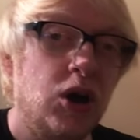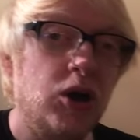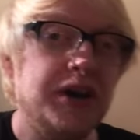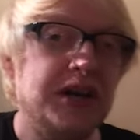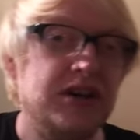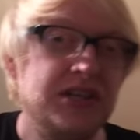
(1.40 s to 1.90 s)

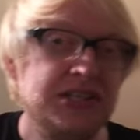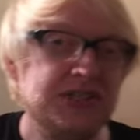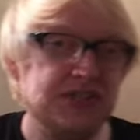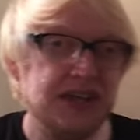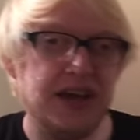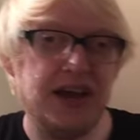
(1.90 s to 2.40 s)
Alright
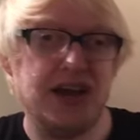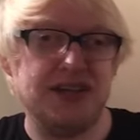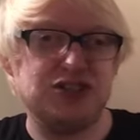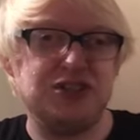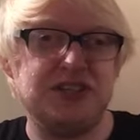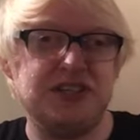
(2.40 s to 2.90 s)
guys,
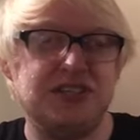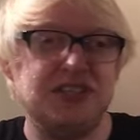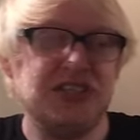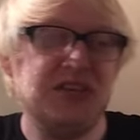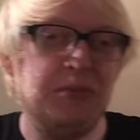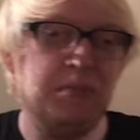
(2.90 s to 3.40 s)
as you can
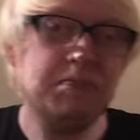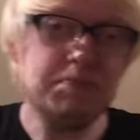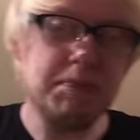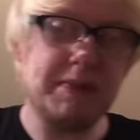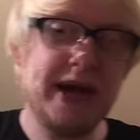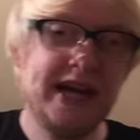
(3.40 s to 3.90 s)
see,
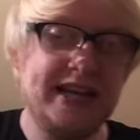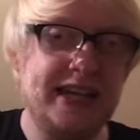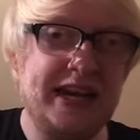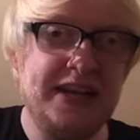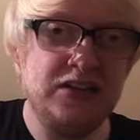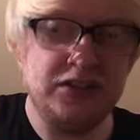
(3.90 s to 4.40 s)
back in
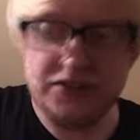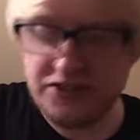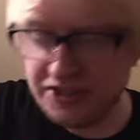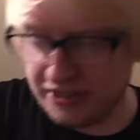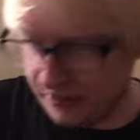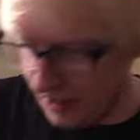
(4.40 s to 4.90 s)
England,